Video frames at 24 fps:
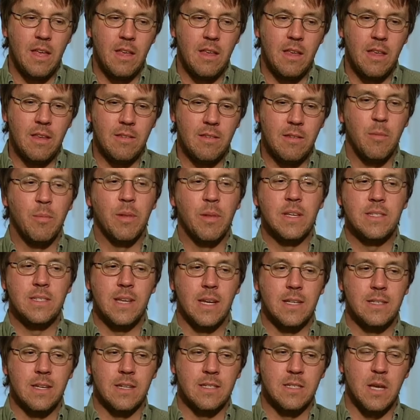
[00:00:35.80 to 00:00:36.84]

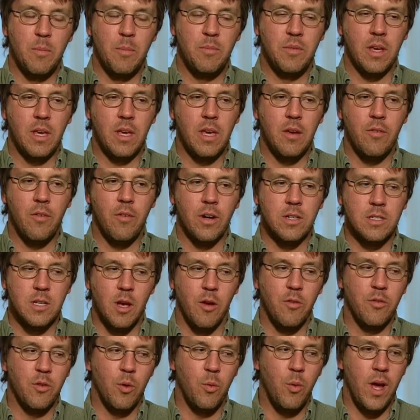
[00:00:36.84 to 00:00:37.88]
sets us up to give
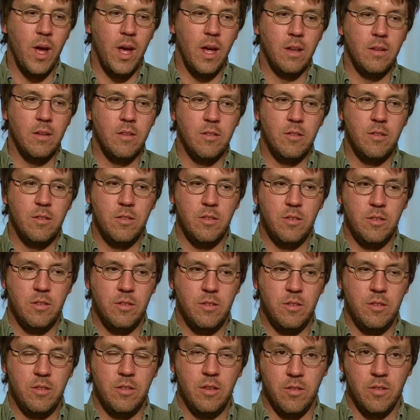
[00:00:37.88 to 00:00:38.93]
ourselves away
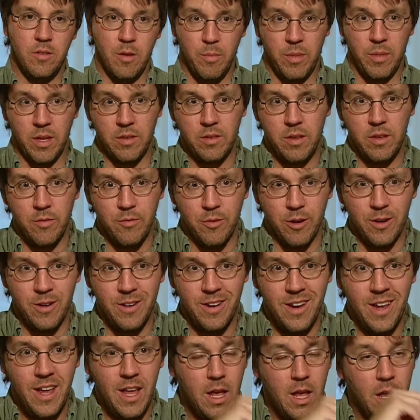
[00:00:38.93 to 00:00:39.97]
to something different.
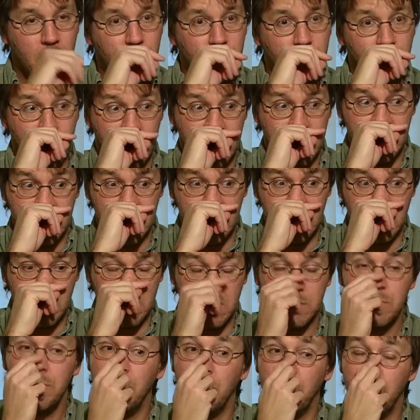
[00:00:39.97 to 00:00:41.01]
For
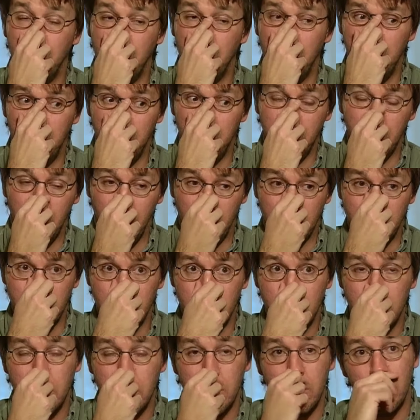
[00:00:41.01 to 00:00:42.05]
instance, pleasure,
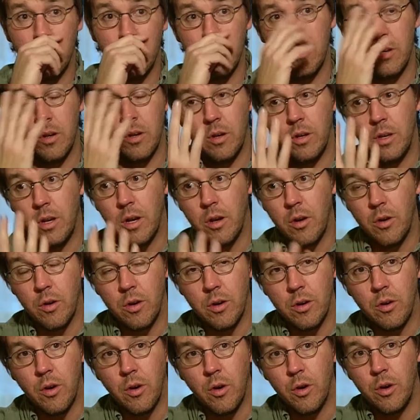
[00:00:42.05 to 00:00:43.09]

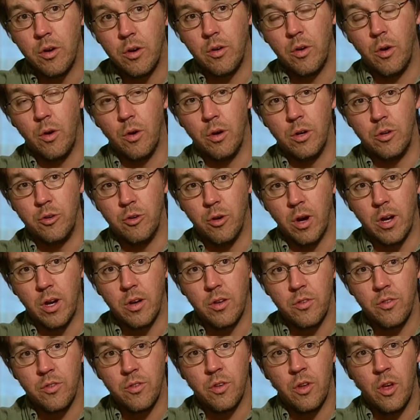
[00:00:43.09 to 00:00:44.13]
or
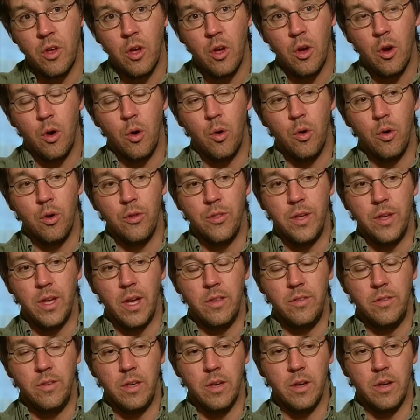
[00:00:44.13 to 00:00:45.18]
drugs, or the
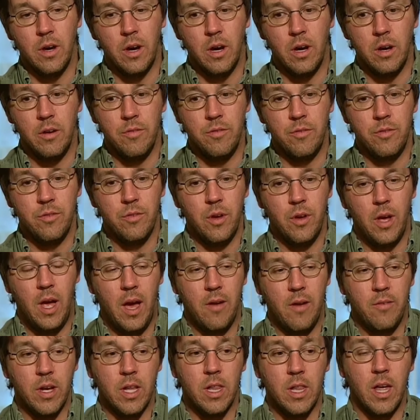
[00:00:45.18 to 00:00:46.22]
idea of
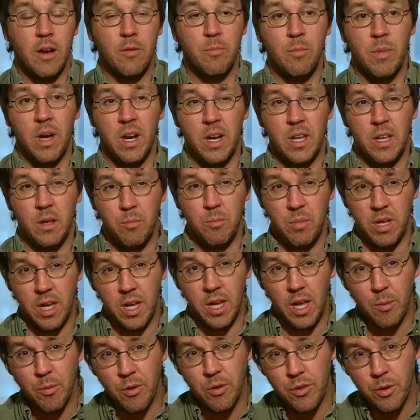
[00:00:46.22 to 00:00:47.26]
having a lot of money and being
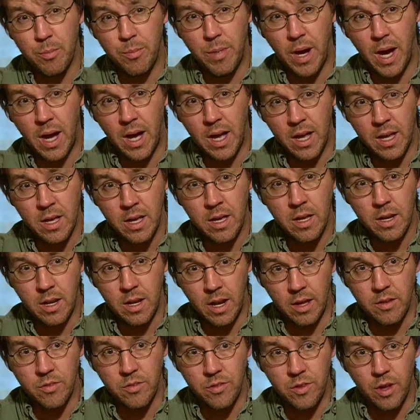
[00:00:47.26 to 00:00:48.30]
able to buy
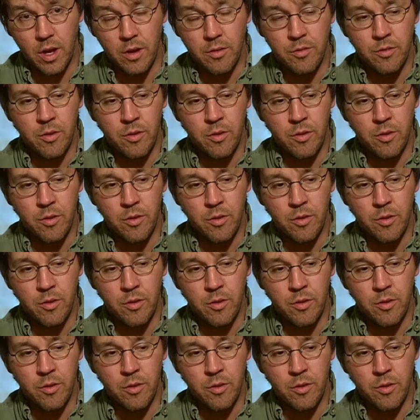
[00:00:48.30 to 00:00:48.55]
nice stuff.